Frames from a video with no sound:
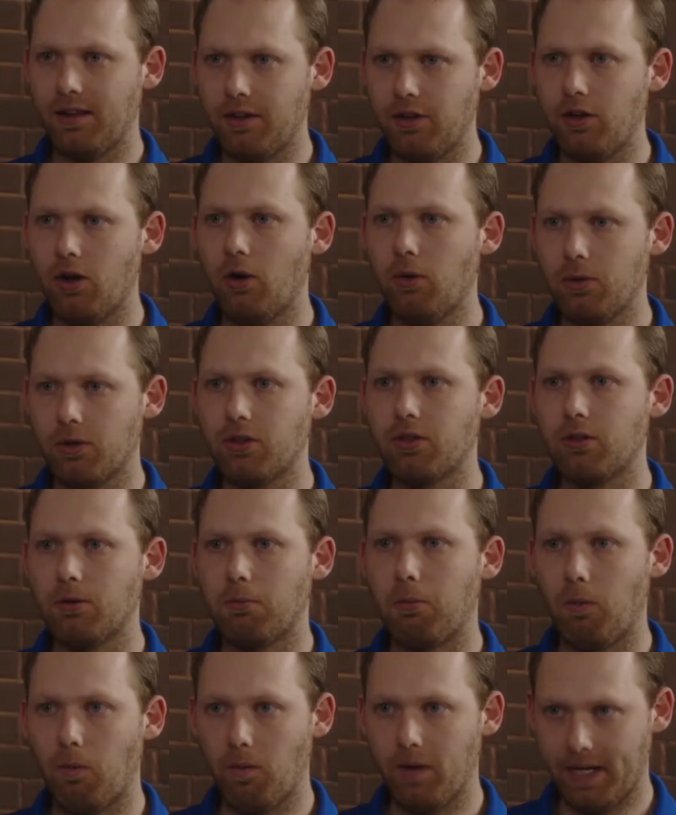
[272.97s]
note the
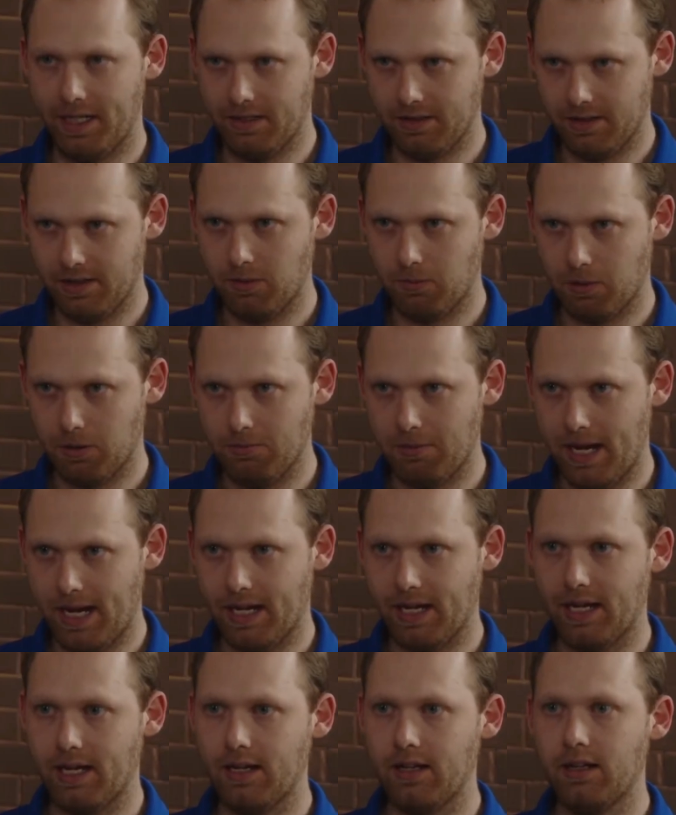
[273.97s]
point that we're
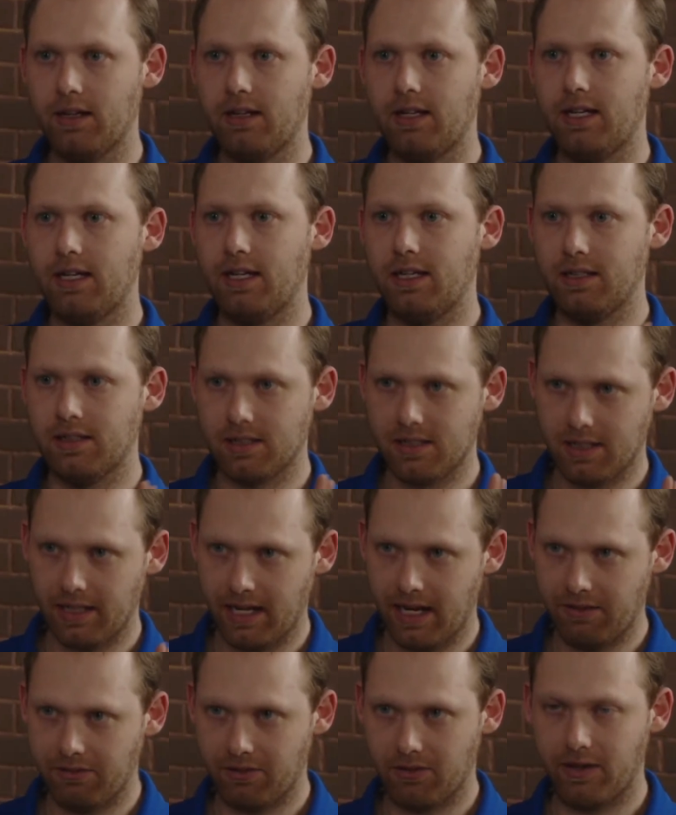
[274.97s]
making. In
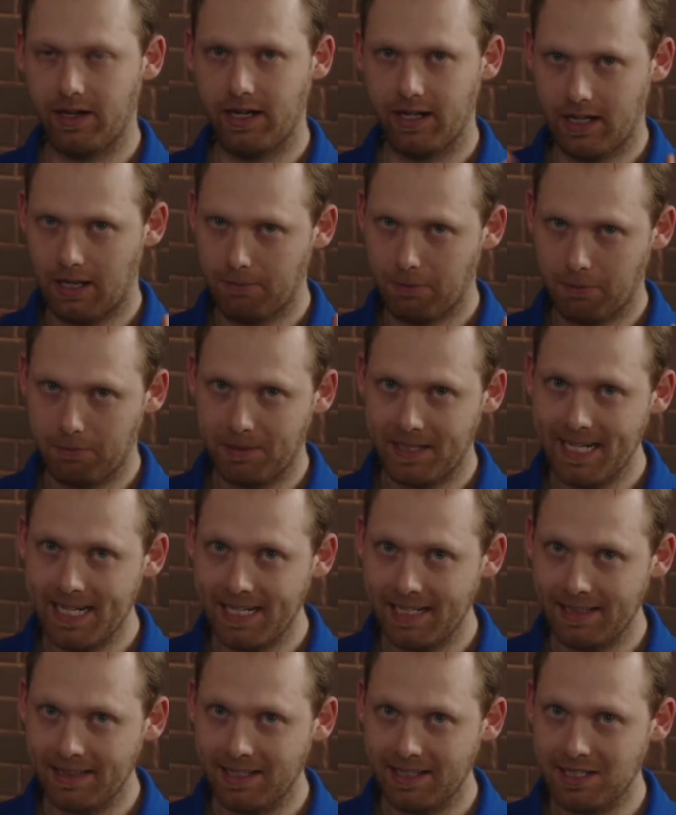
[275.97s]
slavery, and I'm
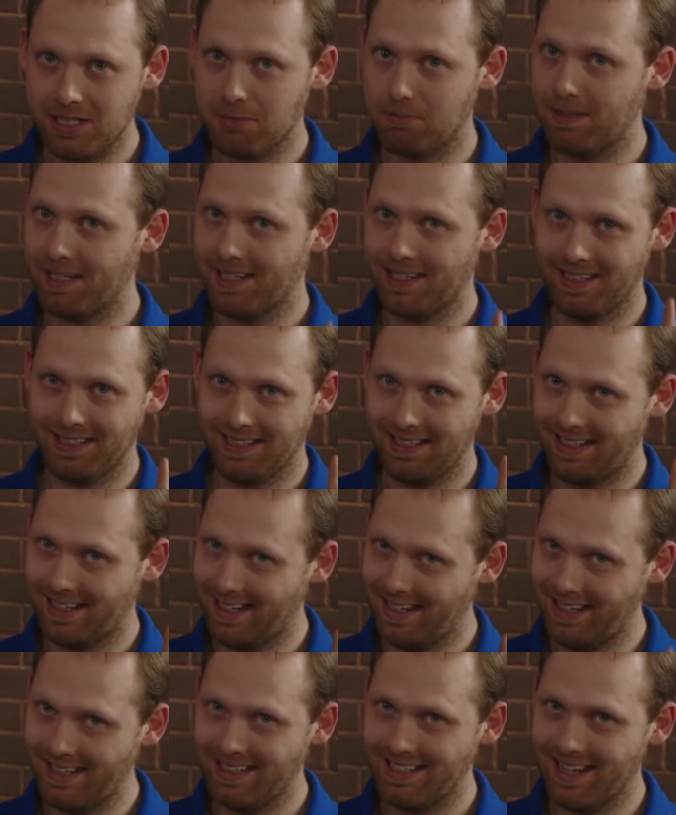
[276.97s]
repeating this because it
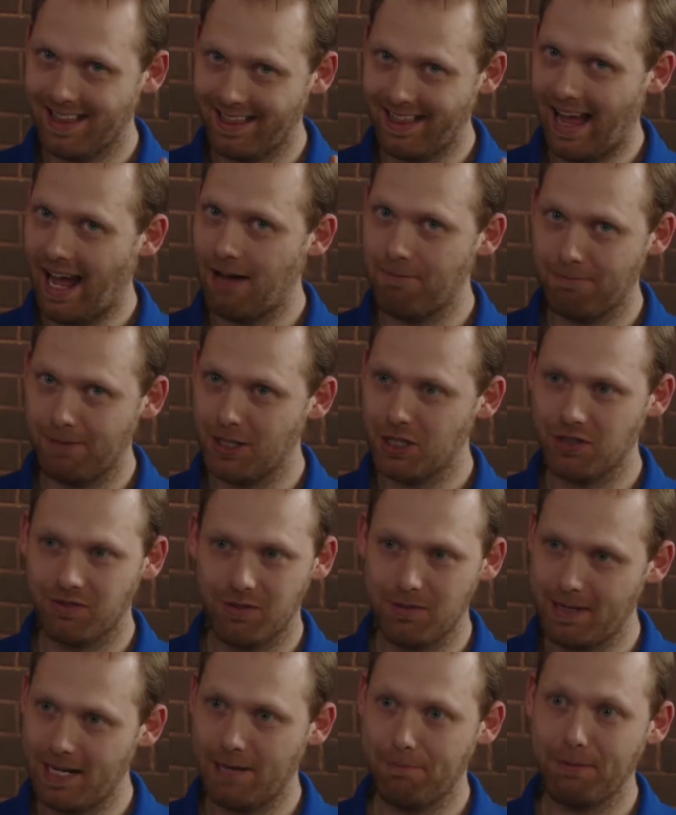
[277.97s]
is that much of a
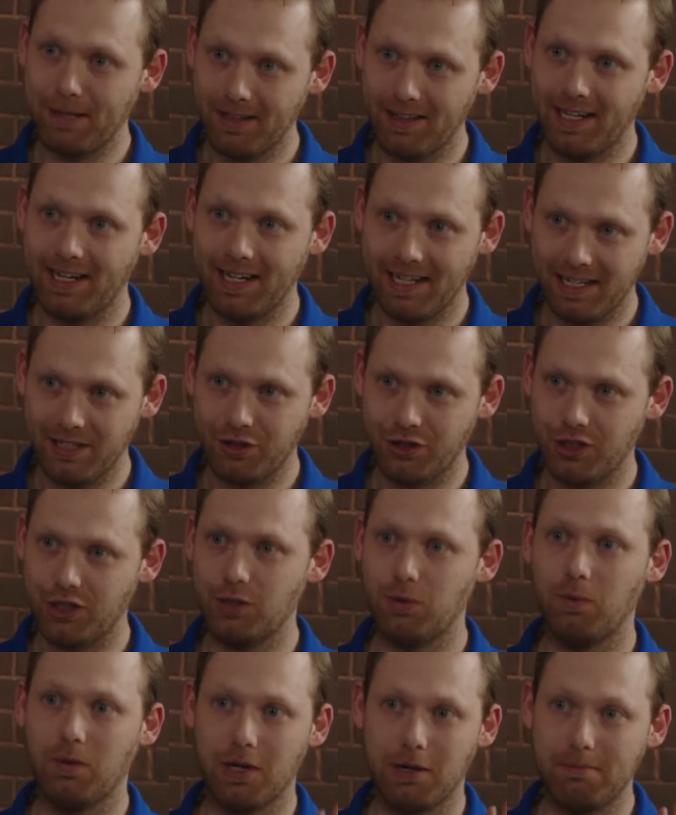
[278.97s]
manipulated
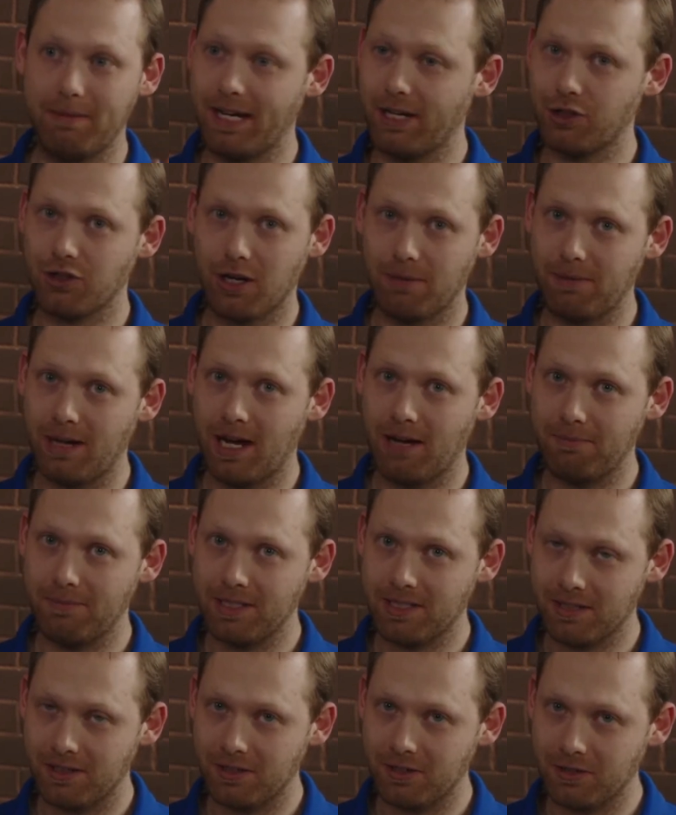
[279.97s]
issue, I want to make sure I'm not
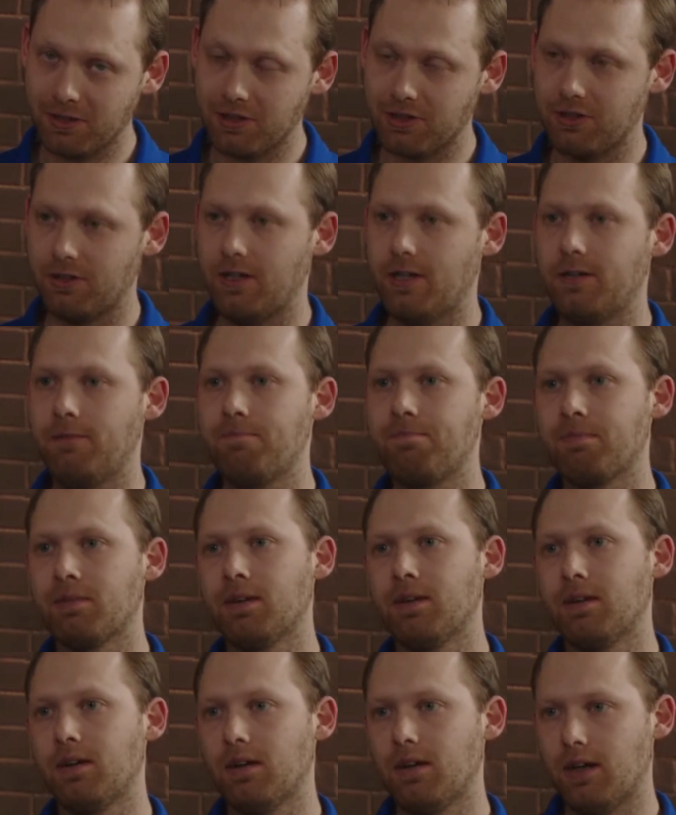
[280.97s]
misunderstood.
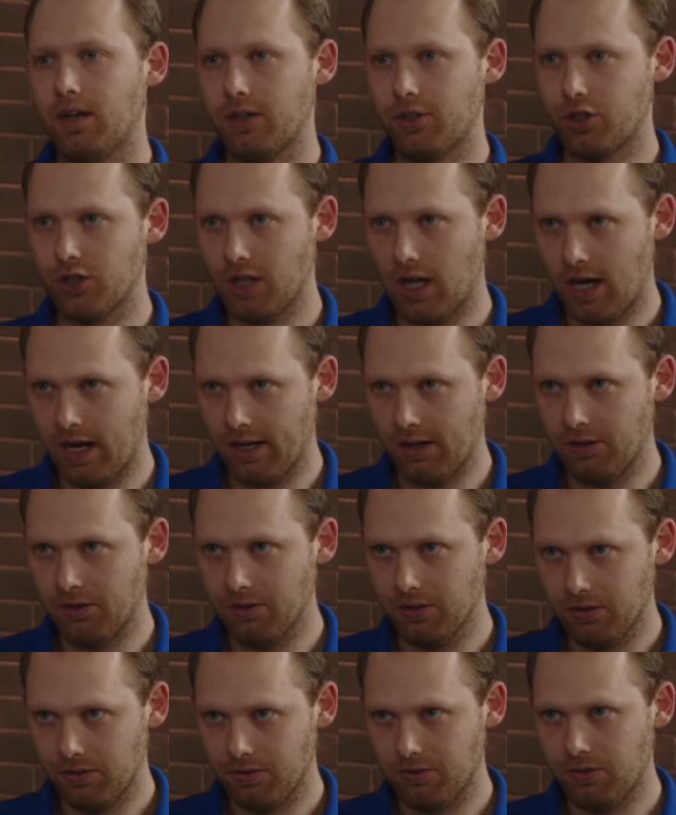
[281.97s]
A
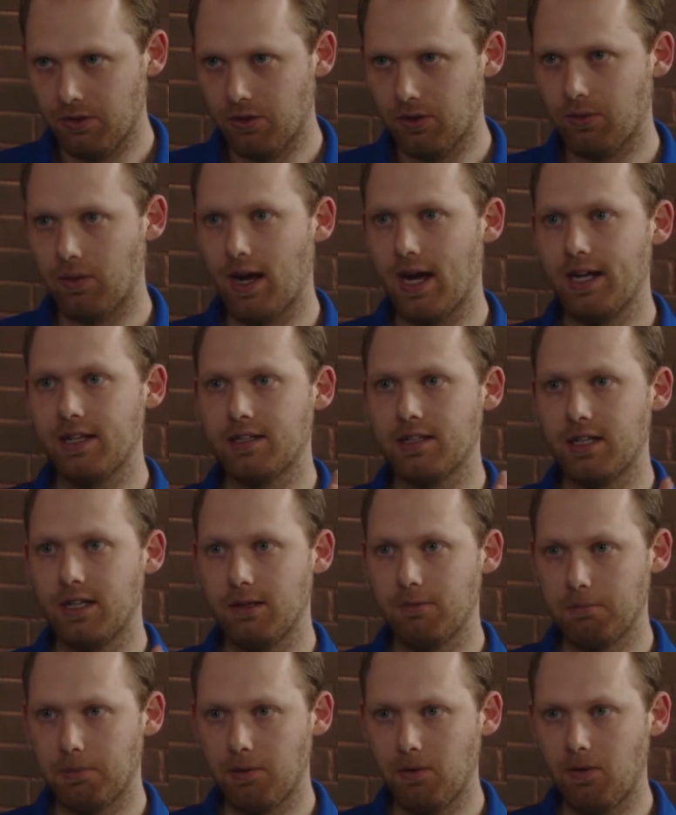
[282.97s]
child, full rights.
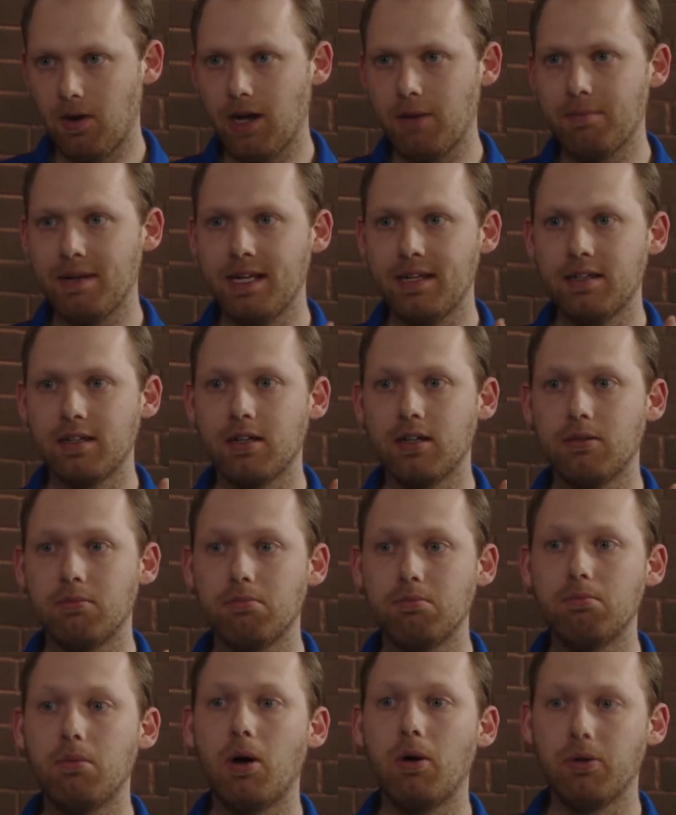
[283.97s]
Employment,
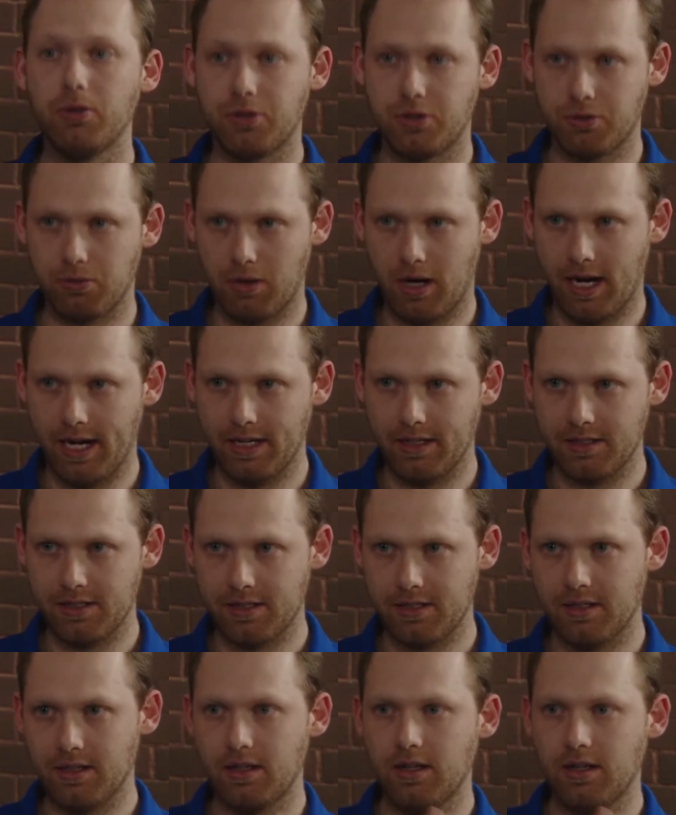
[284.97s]
most rights.